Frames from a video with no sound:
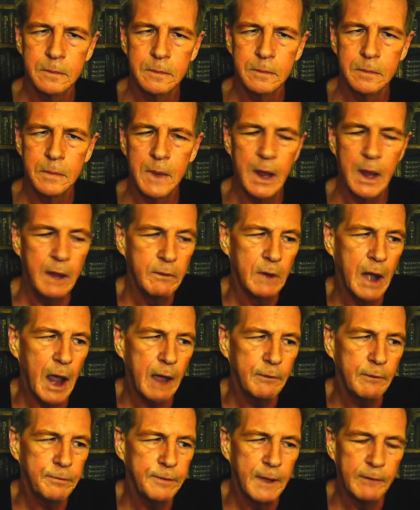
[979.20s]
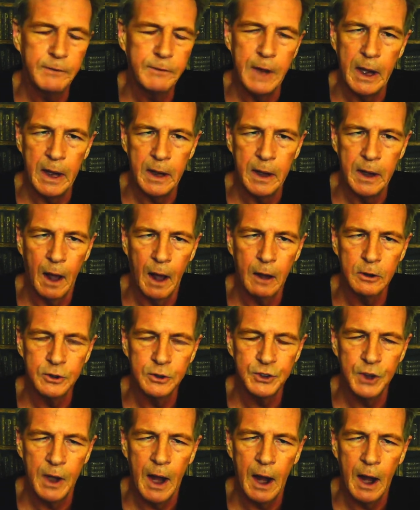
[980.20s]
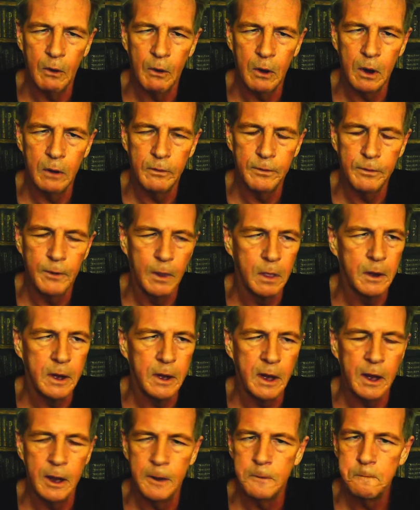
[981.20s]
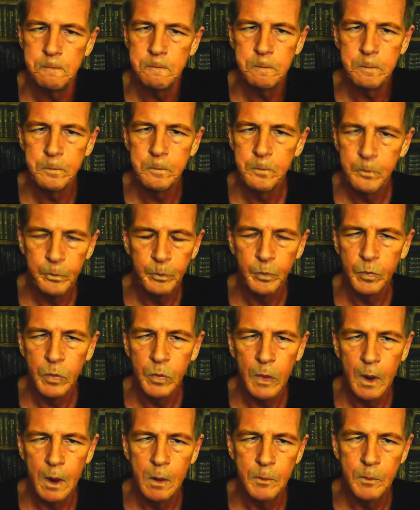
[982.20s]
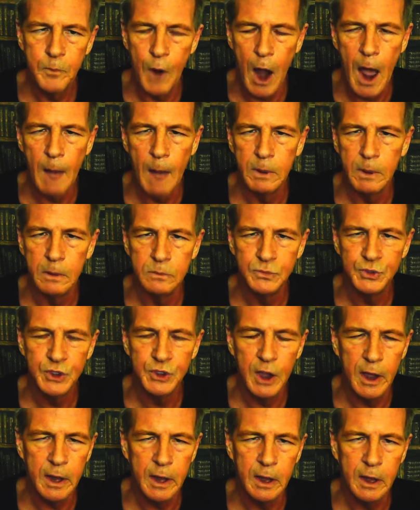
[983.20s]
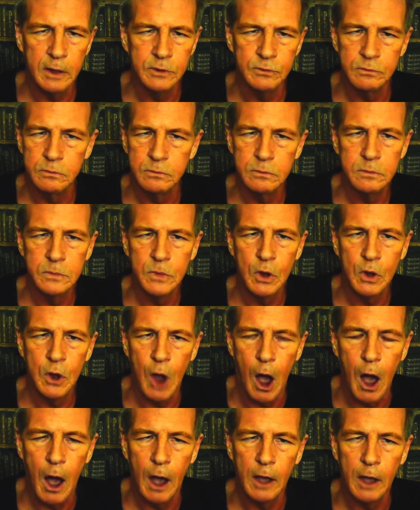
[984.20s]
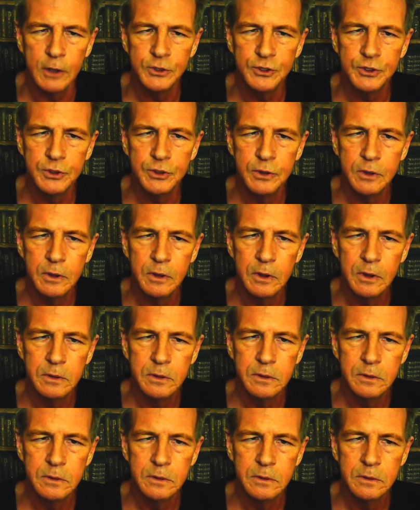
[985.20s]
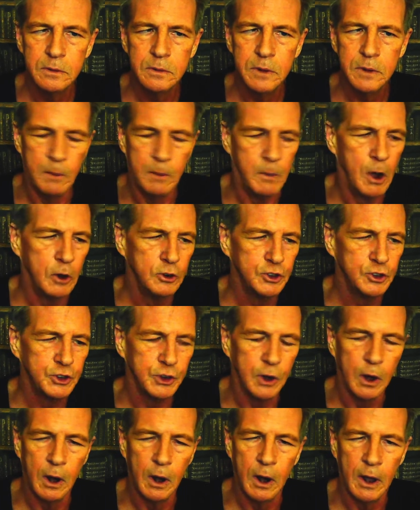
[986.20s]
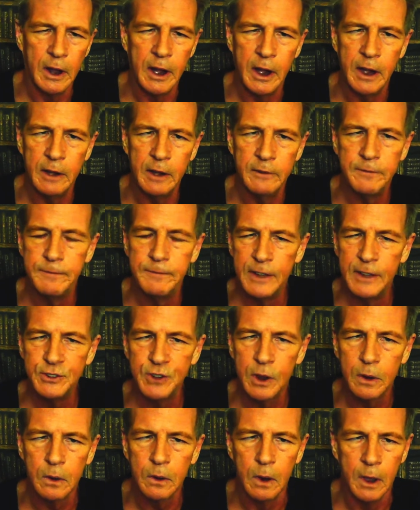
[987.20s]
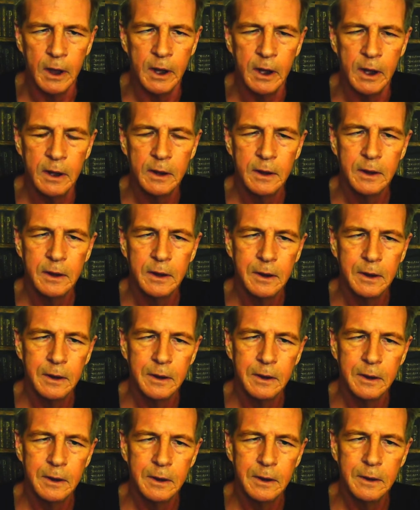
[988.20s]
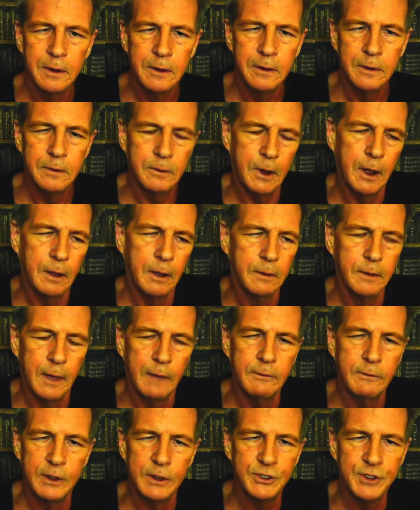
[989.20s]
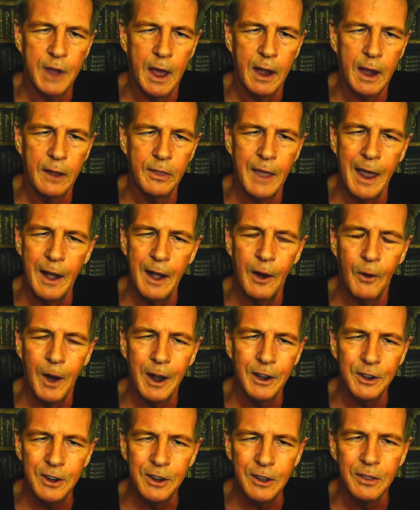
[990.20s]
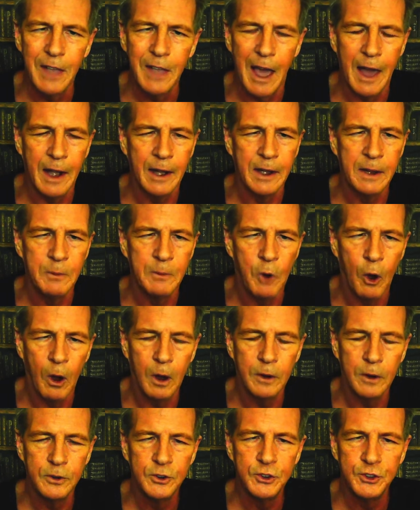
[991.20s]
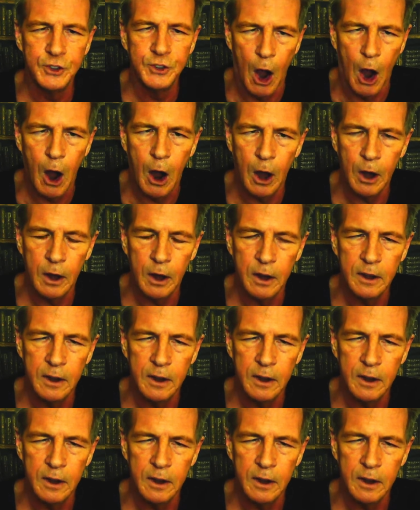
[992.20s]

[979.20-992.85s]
Even at $15 an hour for the problems it can cause emotionally, physically, well, they've decided they don't want to do that anymore. Darn.